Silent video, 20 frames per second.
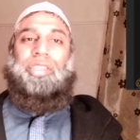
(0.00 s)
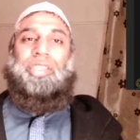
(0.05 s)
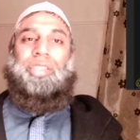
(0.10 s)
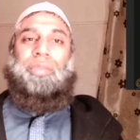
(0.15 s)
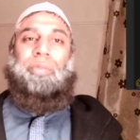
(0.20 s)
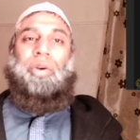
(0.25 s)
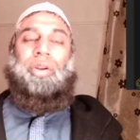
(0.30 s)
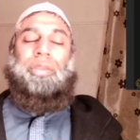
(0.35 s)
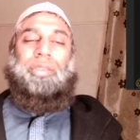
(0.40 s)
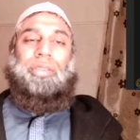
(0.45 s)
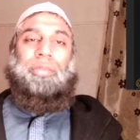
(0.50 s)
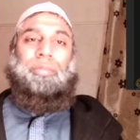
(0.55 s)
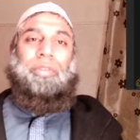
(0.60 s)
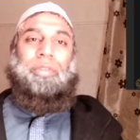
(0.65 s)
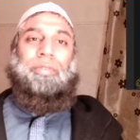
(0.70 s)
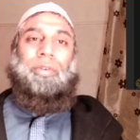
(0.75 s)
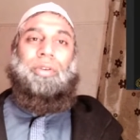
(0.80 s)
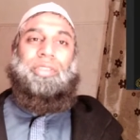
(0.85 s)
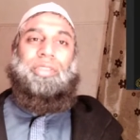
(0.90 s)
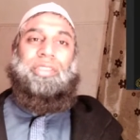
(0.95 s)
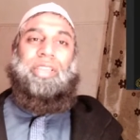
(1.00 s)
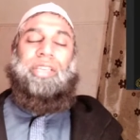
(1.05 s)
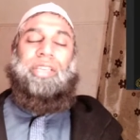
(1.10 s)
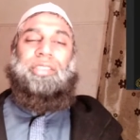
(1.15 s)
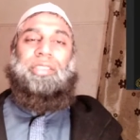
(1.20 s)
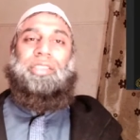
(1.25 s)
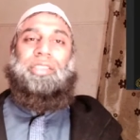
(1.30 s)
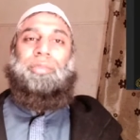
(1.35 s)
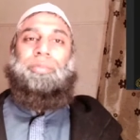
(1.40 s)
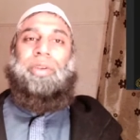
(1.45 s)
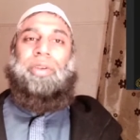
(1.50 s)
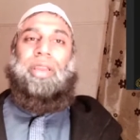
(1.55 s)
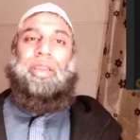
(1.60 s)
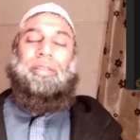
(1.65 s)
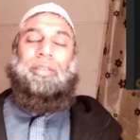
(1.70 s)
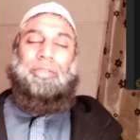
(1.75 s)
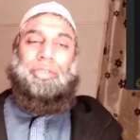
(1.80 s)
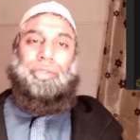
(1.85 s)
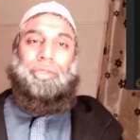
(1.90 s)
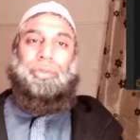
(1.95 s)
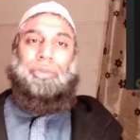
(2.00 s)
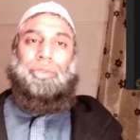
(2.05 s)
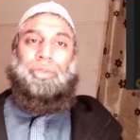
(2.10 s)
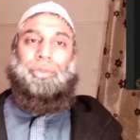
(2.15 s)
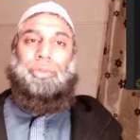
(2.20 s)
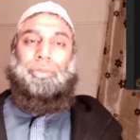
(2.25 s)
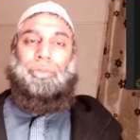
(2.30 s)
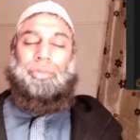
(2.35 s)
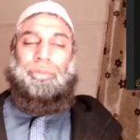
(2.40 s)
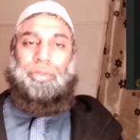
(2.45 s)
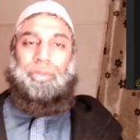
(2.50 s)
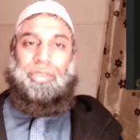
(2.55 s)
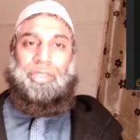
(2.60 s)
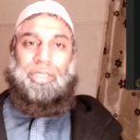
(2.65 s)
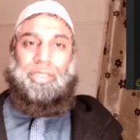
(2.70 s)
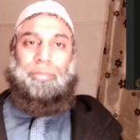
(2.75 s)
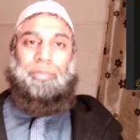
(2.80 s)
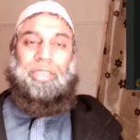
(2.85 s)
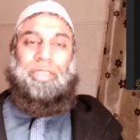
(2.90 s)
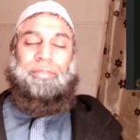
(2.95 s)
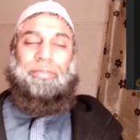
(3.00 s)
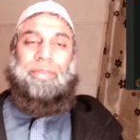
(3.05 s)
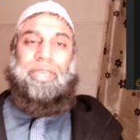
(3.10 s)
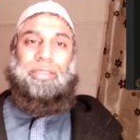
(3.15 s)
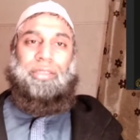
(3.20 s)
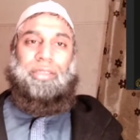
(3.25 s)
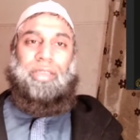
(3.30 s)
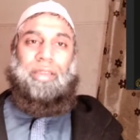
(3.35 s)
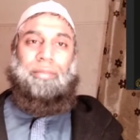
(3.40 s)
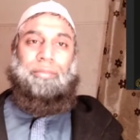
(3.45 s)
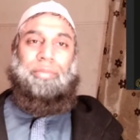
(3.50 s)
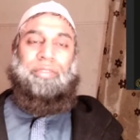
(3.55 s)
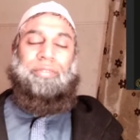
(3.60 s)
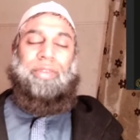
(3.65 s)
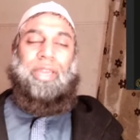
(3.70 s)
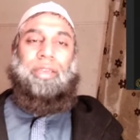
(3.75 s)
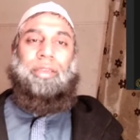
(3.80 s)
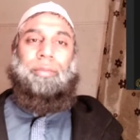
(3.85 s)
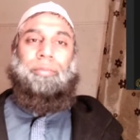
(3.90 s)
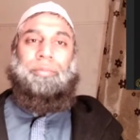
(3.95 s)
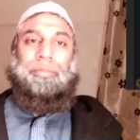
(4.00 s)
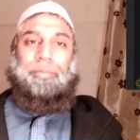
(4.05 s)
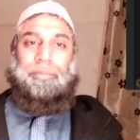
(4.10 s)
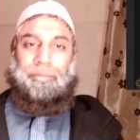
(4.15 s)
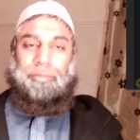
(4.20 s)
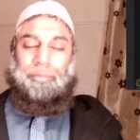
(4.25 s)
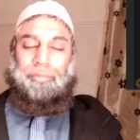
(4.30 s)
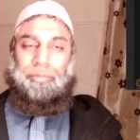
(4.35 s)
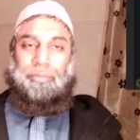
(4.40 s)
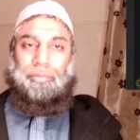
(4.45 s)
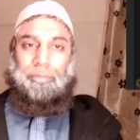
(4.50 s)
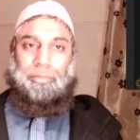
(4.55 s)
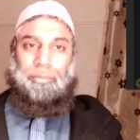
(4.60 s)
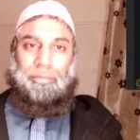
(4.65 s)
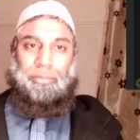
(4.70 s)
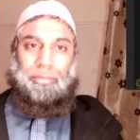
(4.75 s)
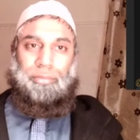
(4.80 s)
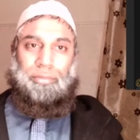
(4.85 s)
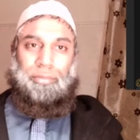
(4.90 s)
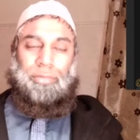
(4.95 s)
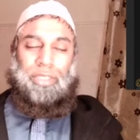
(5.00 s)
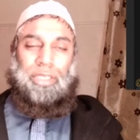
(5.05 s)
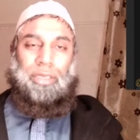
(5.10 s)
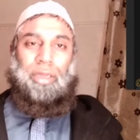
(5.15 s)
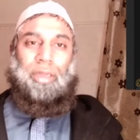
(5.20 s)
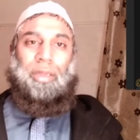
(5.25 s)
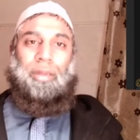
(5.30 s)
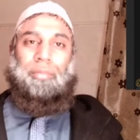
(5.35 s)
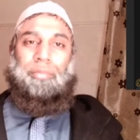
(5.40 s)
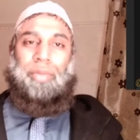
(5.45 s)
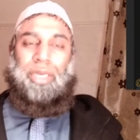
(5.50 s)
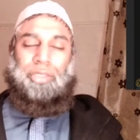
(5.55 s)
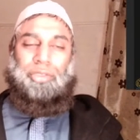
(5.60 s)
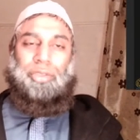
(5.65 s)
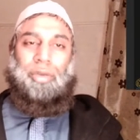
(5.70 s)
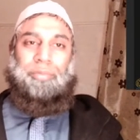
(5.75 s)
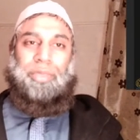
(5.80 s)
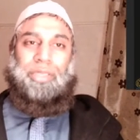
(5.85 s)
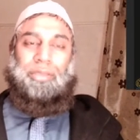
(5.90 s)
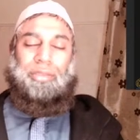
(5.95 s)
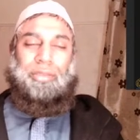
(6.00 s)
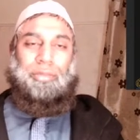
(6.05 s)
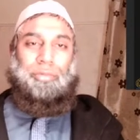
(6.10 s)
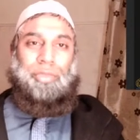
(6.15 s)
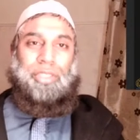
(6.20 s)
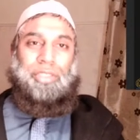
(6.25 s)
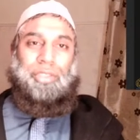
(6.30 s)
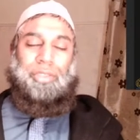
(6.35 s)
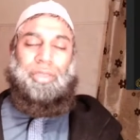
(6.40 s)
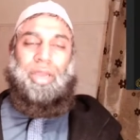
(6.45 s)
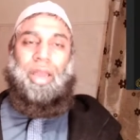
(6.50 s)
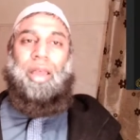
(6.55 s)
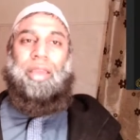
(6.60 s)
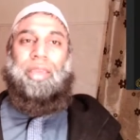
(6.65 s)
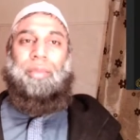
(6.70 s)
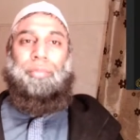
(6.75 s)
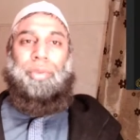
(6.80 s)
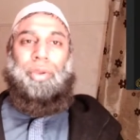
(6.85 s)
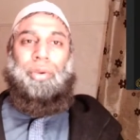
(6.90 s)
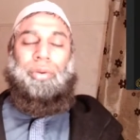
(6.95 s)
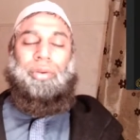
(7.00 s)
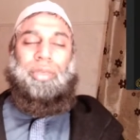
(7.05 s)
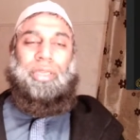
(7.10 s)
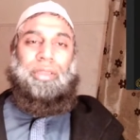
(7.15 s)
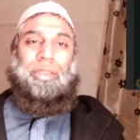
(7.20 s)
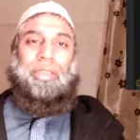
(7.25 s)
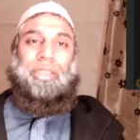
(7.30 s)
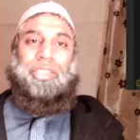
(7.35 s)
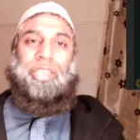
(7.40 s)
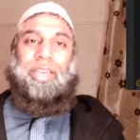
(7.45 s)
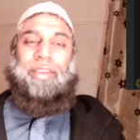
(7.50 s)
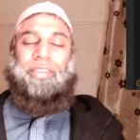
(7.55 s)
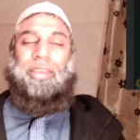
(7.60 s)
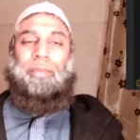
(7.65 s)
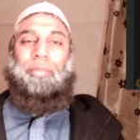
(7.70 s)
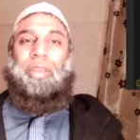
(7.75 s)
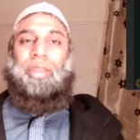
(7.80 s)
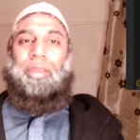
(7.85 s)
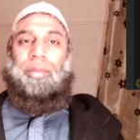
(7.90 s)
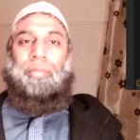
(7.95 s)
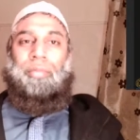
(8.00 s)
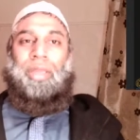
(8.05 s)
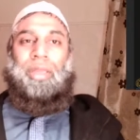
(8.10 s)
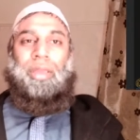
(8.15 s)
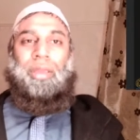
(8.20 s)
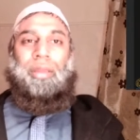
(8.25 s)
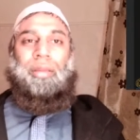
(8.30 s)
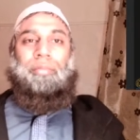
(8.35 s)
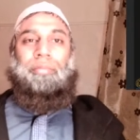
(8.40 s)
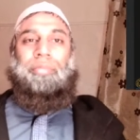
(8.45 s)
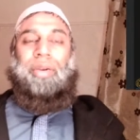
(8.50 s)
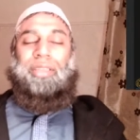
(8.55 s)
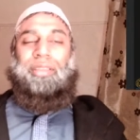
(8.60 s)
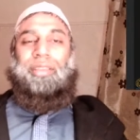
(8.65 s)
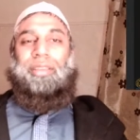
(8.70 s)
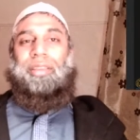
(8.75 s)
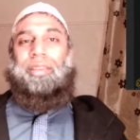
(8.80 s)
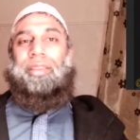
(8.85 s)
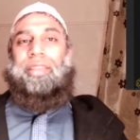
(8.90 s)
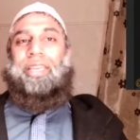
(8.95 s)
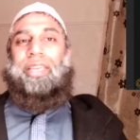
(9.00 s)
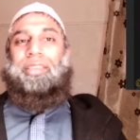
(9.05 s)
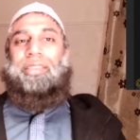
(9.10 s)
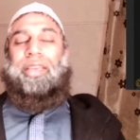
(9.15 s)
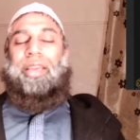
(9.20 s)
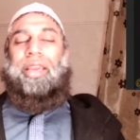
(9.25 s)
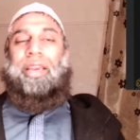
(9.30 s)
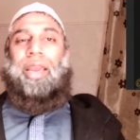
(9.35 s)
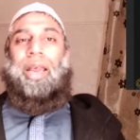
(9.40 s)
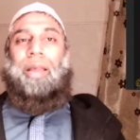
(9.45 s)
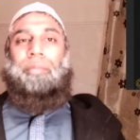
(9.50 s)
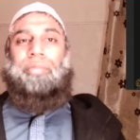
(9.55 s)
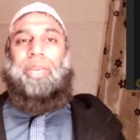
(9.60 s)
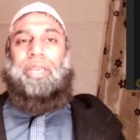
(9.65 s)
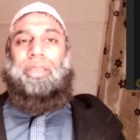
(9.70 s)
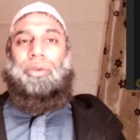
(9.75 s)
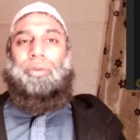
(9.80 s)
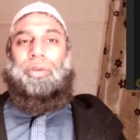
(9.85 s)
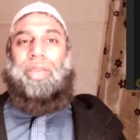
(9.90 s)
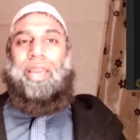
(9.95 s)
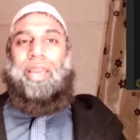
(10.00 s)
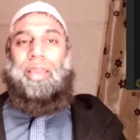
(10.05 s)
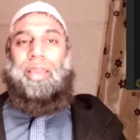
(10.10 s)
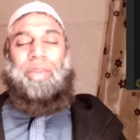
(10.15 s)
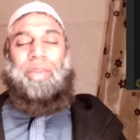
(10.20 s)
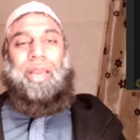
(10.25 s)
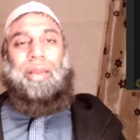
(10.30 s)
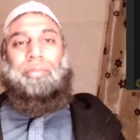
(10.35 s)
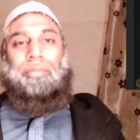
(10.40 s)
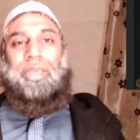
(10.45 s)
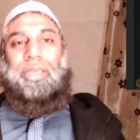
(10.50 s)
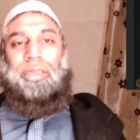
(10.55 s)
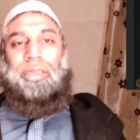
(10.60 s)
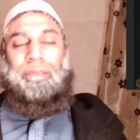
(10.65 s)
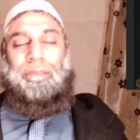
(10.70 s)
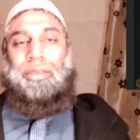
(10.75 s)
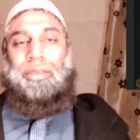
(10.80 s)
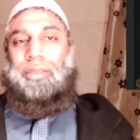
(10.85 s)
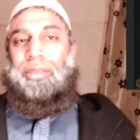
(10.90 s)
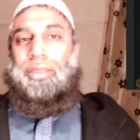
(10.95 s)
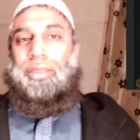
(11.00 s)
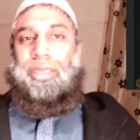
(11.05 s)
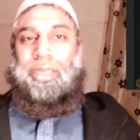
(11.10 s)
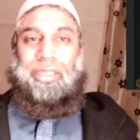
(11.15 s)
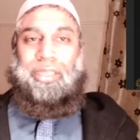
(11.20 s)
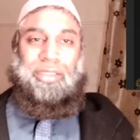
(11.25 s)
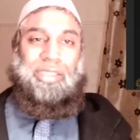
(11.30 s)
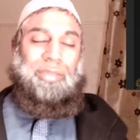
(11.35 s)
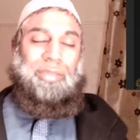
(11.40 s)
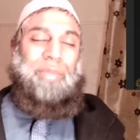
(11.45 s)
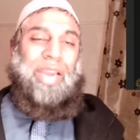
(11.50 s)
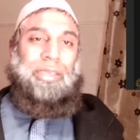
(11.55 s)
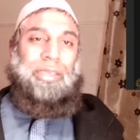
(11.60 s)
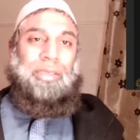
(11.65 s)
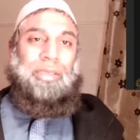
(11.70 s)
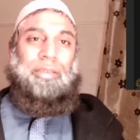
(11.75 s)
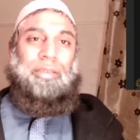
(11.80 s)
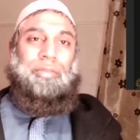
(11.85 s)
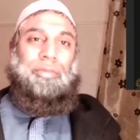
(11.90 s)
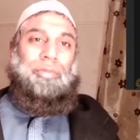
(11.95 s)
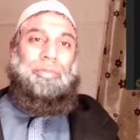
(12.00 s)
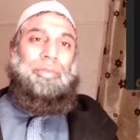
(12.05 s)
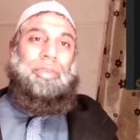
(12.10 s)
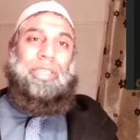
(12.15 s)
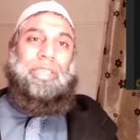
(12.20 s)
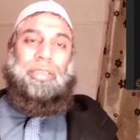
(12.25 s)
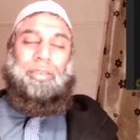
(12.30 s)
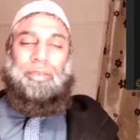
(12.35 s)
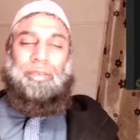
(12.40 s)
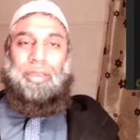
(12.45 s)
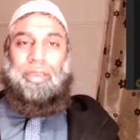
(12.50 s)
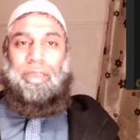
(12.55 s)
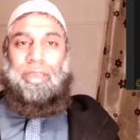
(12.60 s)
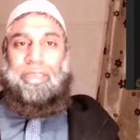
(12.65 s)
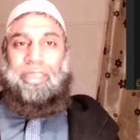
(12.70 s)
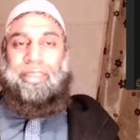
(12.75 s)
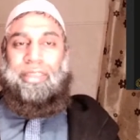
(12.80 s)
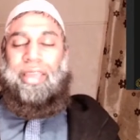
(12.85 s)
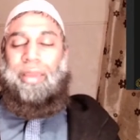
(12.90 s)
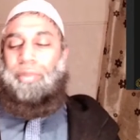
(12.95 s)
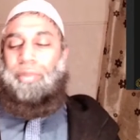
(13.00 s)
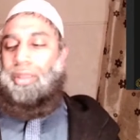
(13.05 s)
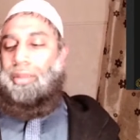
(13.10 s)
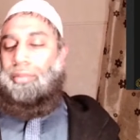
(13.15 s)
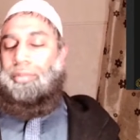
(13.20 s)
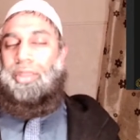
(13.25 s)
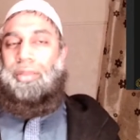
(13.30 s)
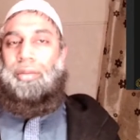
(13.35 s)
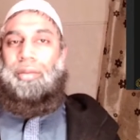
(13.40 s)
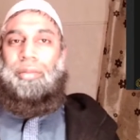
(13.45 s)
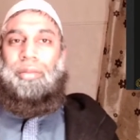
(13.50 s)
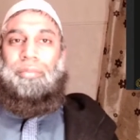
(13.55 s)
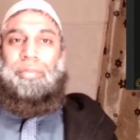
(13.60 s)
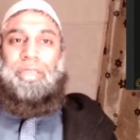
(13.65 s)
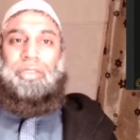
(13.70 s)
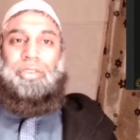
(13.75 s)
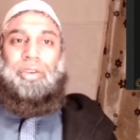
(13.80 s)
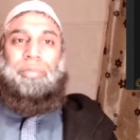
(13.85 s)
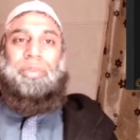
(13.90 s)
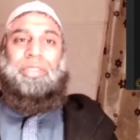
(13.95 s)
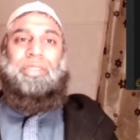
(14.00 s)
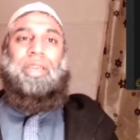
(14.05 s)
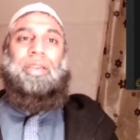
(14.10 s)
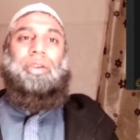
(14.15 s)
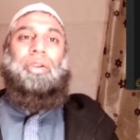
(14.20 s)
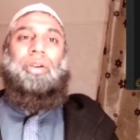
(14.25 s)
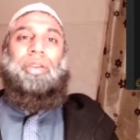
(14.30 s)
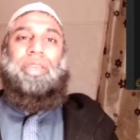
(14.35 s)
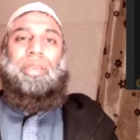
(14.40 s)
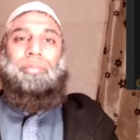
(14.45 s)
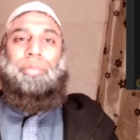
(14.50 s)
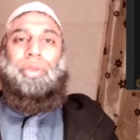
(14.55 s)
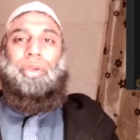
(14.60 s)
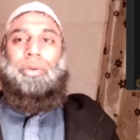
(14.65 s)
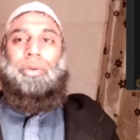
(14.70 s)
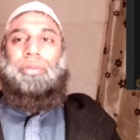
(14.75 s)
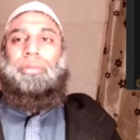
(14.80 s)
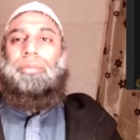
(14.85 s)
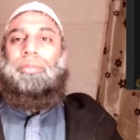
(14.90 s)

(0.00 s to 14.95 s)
spot before starting his prayer due to some event that befell him. Bird droppings, which are impure in the Shafi'i madhab, but then he said, Ana Hanbaliyun, I am a Hanbali in this matter. In their madhab, the bird droppings are not impure.